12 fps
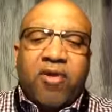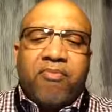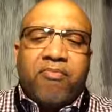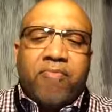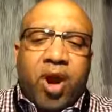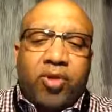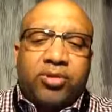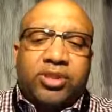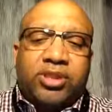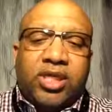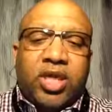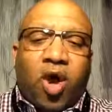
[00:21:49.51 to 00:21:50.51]

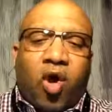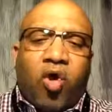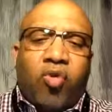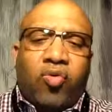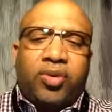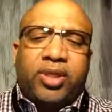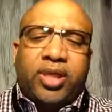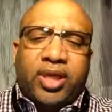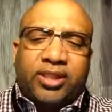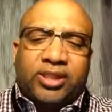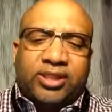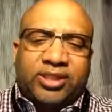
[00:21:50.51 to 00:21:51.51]
Mercy only
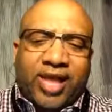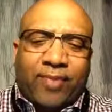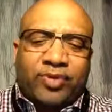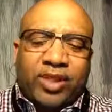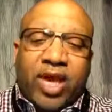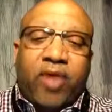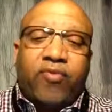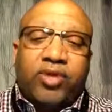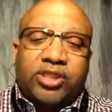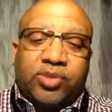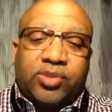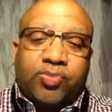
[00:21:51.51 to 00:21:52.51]
accepts and
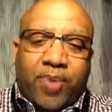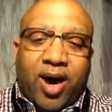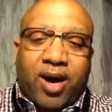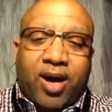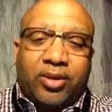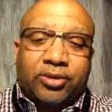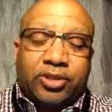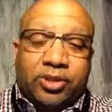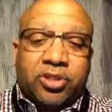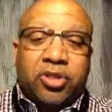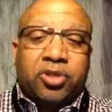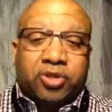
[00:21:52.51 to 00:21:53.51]

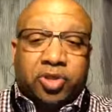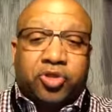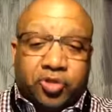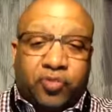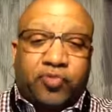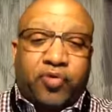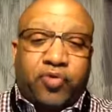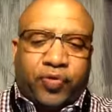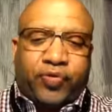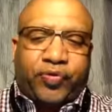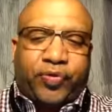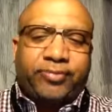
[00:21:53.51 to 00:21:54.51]
responds to
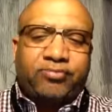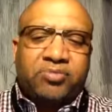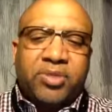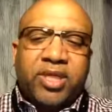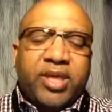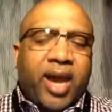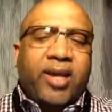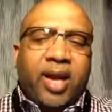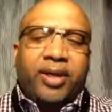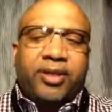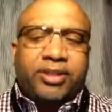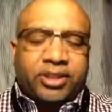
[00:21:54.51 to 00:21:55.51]
truth. And
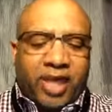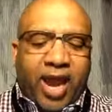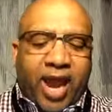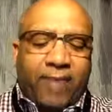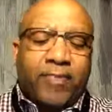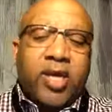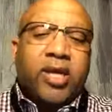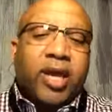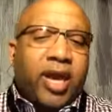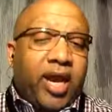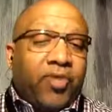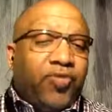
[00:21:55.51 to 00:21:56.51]
understand,
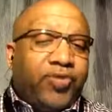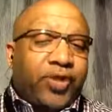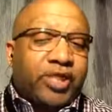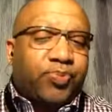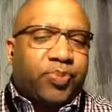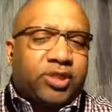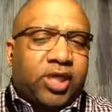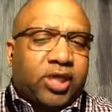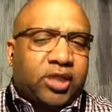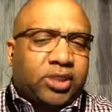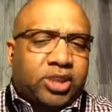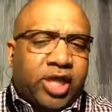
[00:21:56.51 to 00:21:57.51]
in this
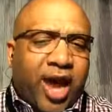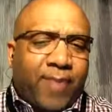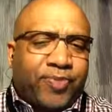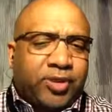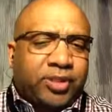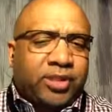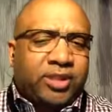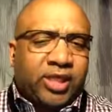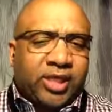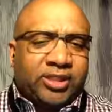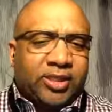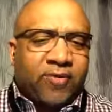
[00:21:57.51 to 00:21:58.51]
particular chapter
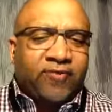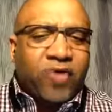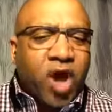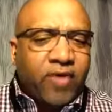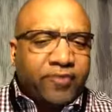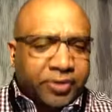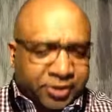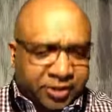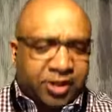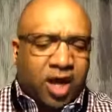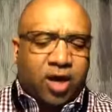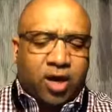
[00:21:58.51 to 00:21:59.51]
6 of, of the
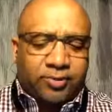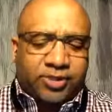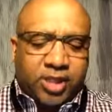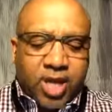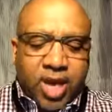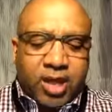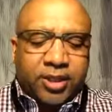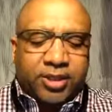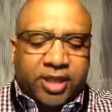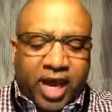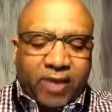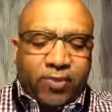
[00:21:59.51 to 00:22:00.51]
Psalms,
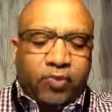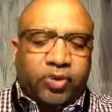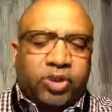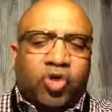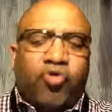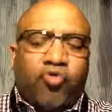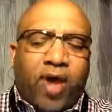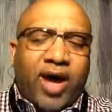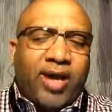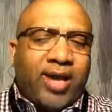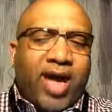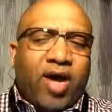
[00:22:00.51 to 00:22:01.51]
David was
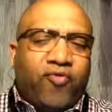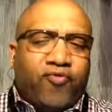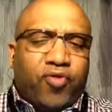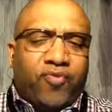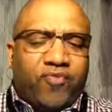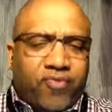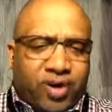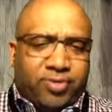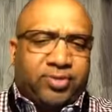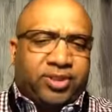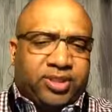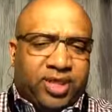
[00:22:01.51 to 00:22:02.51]
crying out for
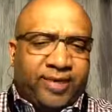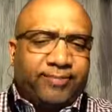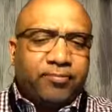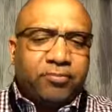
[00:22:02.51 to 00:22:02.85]
mercy.